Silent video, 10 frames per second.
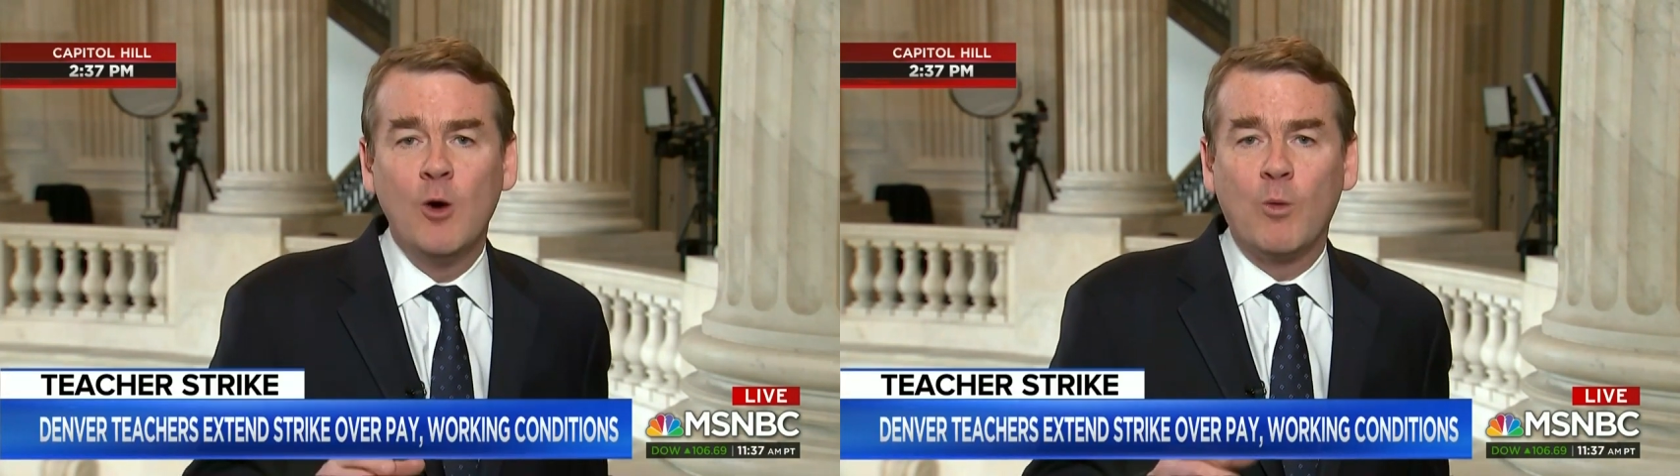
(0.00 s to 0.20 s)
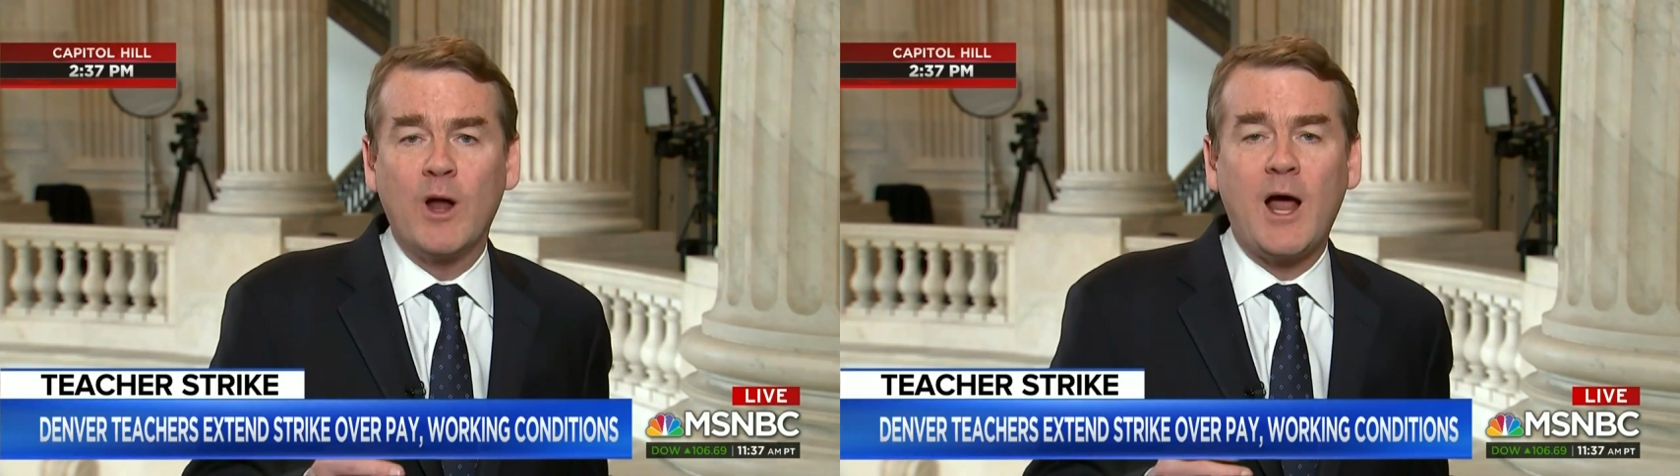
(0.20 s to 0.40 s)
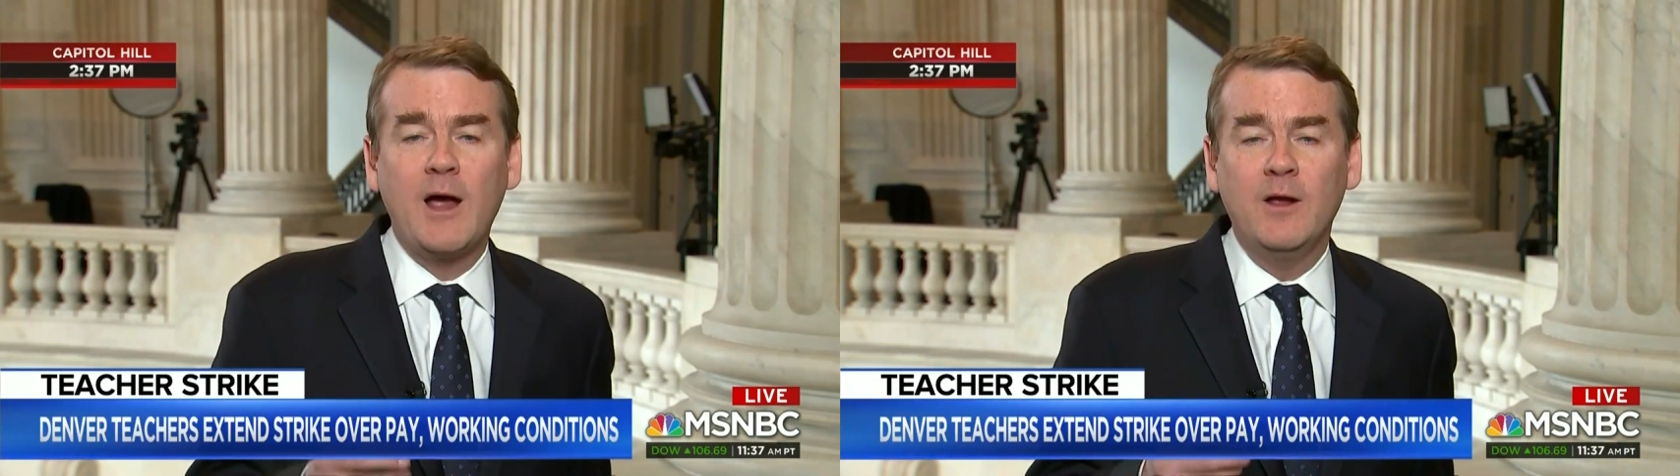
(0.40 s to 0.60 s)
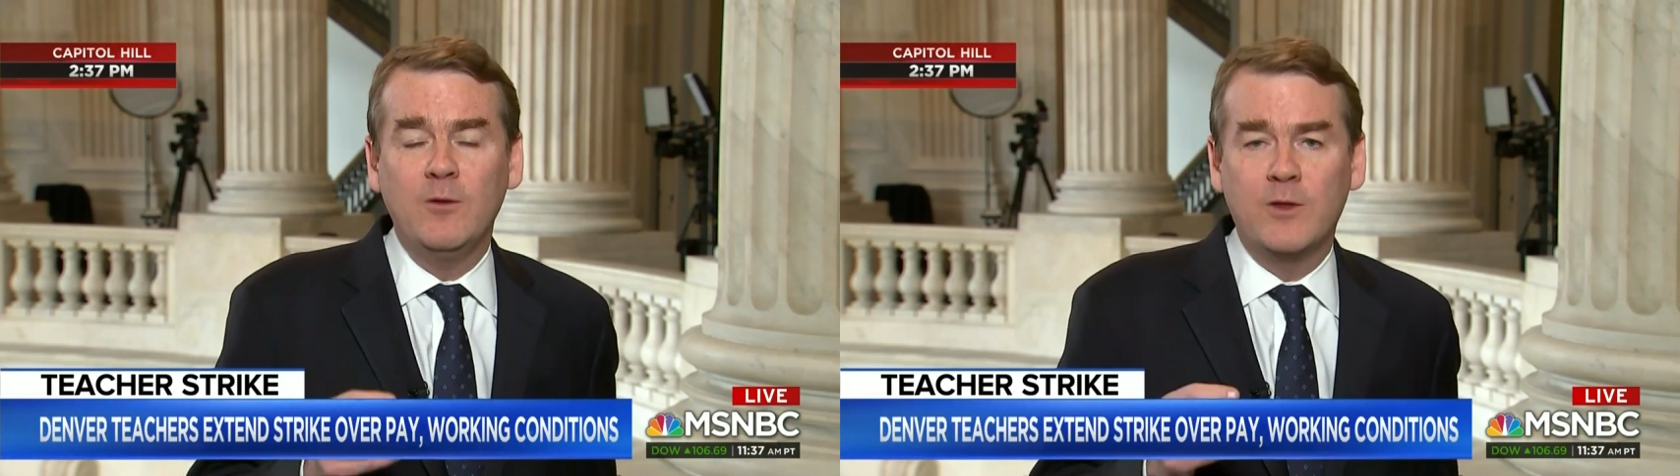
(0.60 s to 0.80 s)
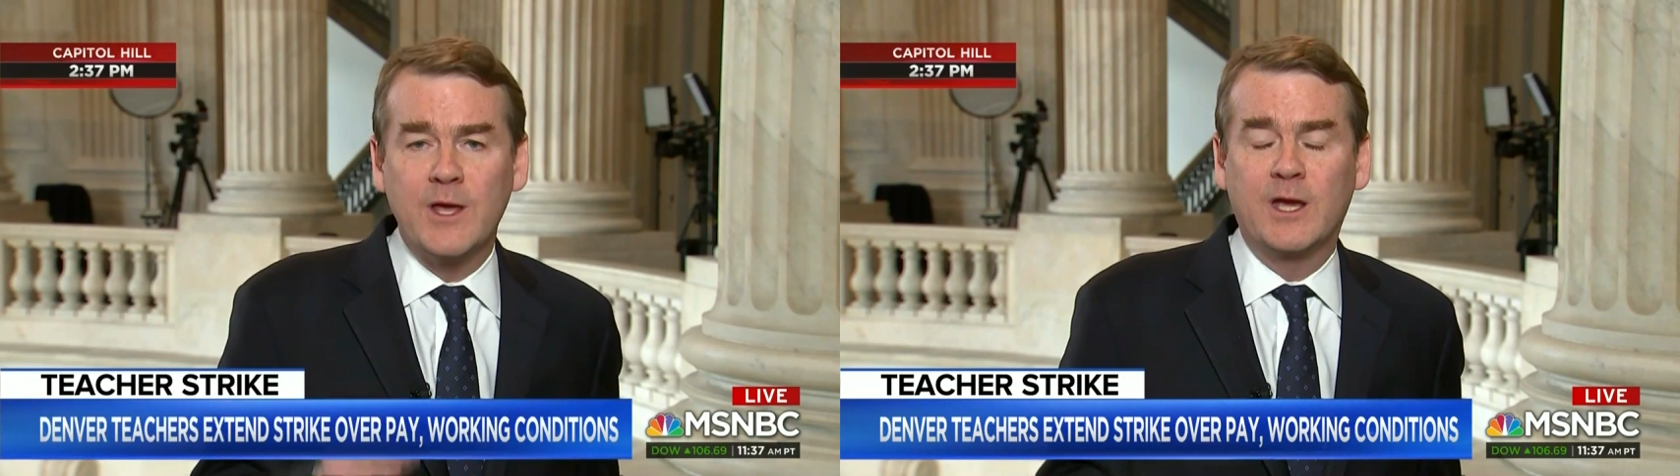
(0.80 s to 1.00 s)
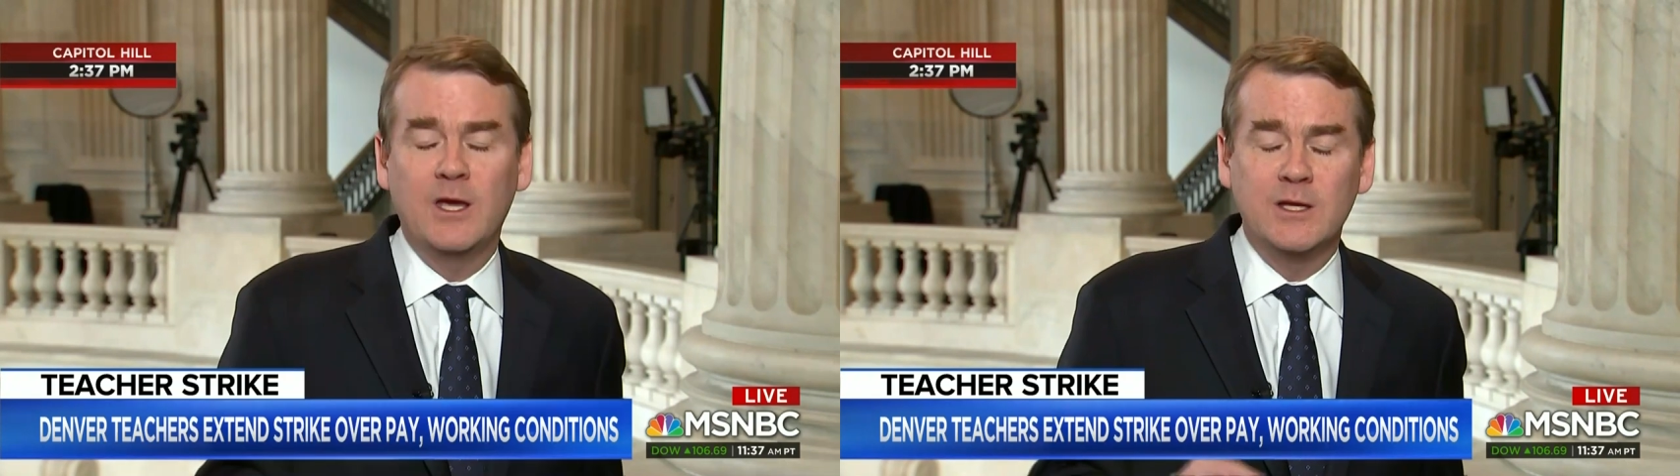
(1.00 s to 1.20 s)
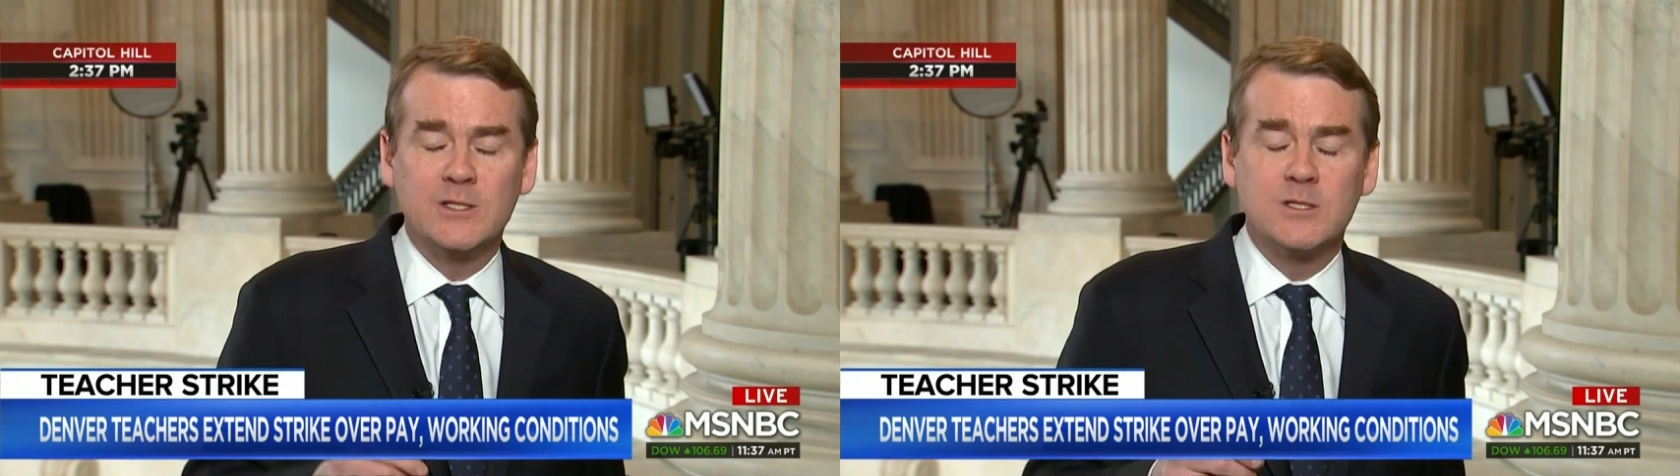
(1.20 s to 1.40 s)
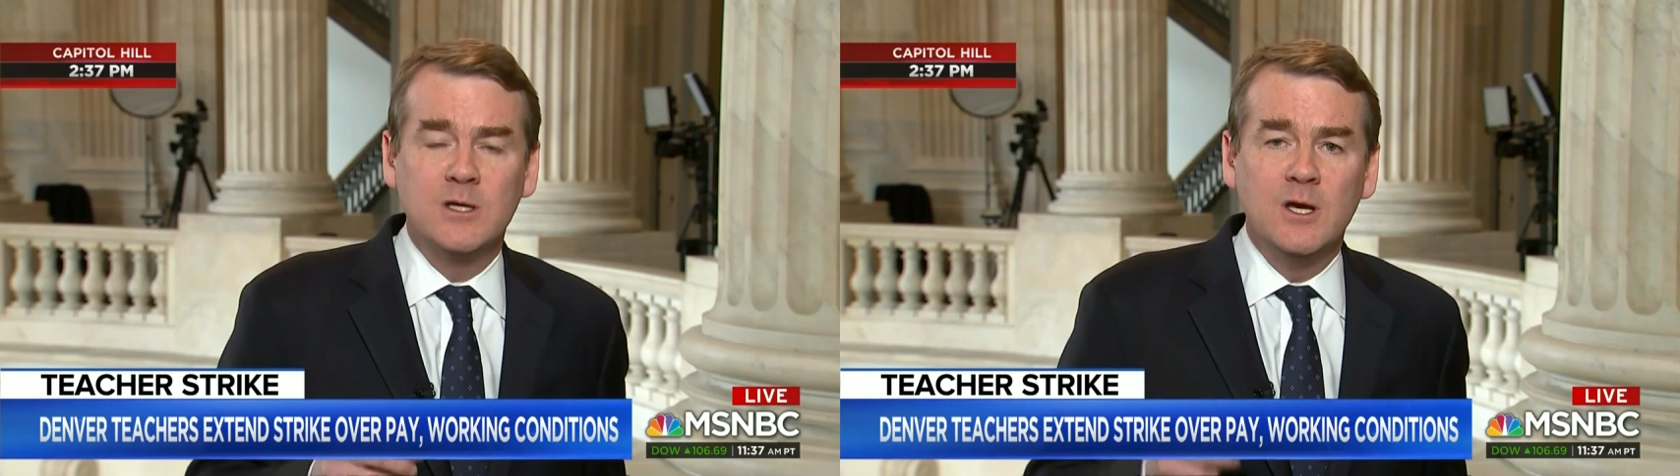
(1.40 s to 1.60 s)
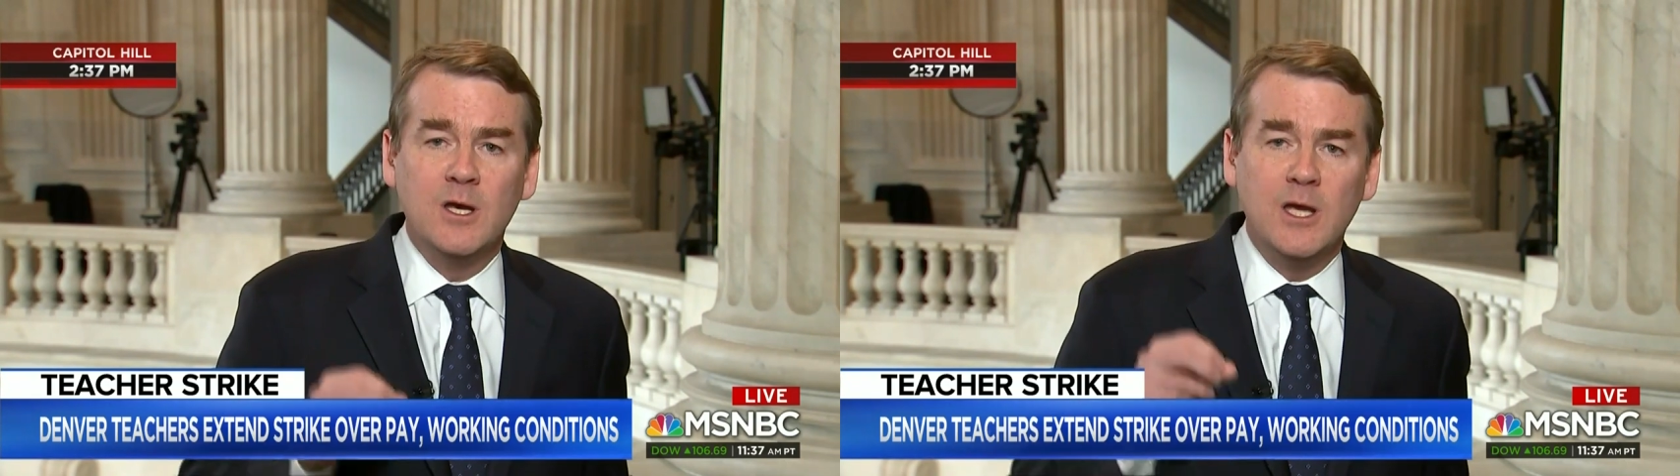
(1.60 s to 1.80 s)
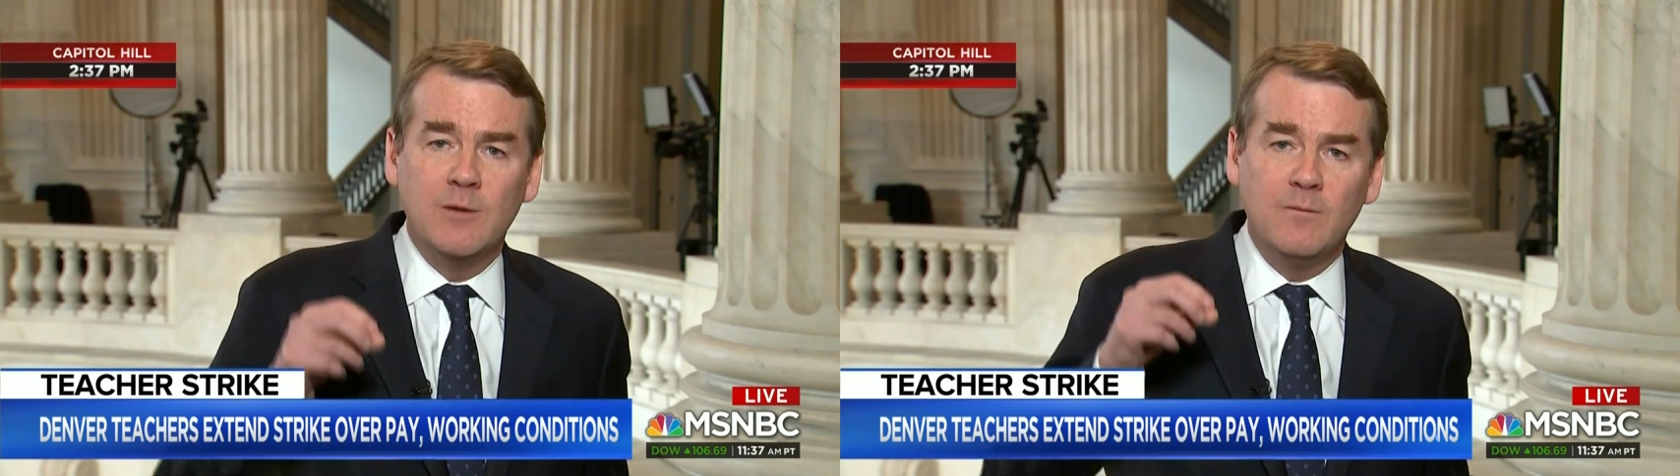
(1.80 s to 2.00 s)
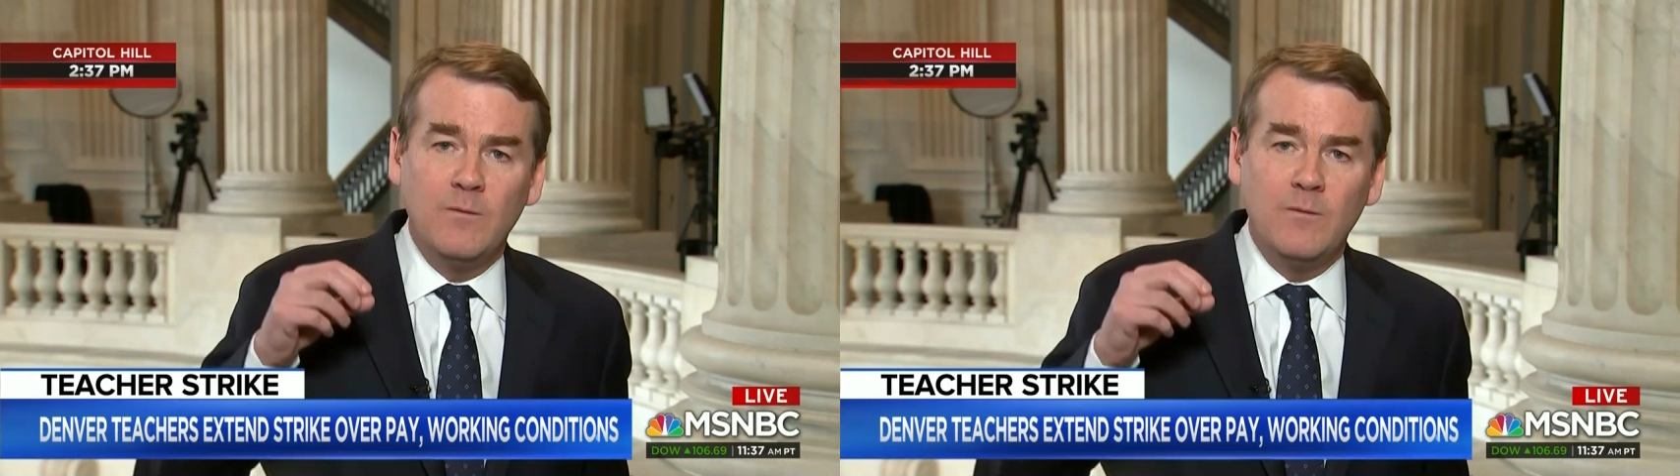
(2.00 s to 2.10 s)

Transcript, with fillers: What I think is uh,